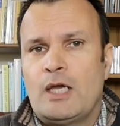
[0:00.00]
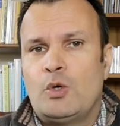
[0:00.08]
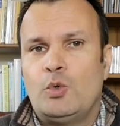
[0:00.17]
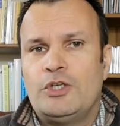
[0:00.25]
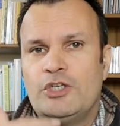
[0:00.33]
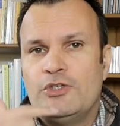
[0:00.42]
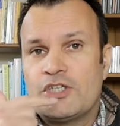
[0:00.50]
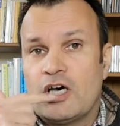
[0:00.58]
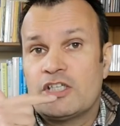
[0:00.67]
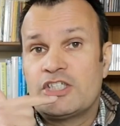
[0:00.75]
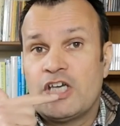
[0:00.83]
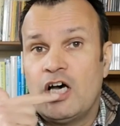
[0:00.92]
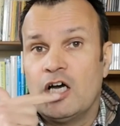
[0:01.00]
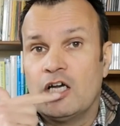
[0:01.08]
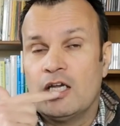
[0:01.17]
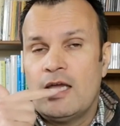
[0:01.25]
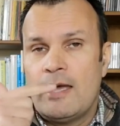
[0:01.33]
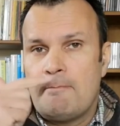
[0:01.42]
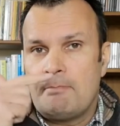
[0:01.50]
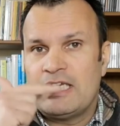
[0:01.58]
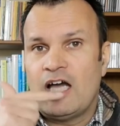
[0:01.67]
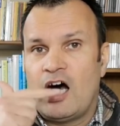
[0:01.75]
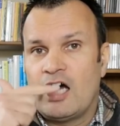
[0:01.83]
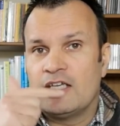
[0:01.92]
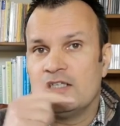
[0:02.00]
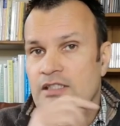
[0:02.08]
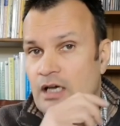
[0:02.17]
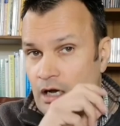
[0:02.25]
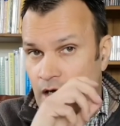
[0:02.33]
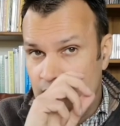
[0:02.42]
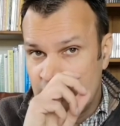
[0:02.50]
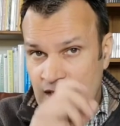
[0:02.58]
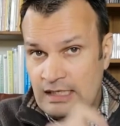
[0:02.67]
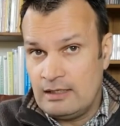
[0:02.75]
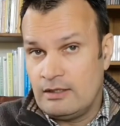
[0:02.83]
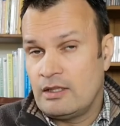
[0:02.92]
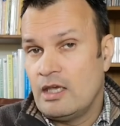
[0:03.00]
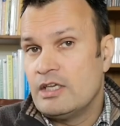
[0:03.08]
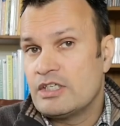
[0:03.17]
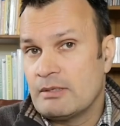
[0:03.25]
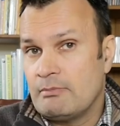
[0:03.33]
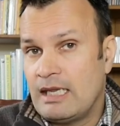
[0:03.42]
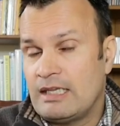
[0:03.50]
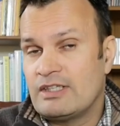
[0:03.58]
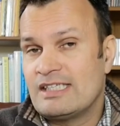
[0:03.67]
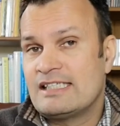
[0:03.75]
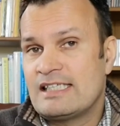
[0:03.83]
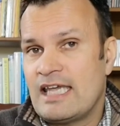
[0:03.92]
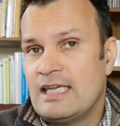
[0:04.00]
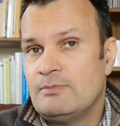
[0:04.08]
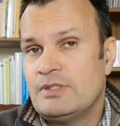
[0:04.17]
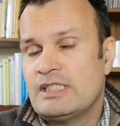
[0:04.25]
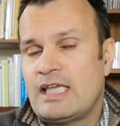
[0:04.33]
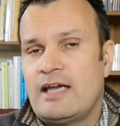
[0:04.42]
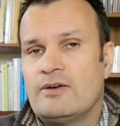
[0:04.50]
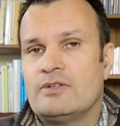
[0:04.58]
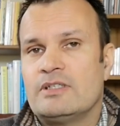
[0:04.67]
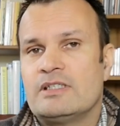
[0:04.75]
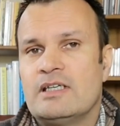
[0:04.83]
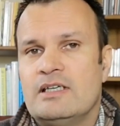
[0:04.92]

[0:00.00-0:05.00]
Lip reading: we use our tongue behind our teeth to make the same sounds.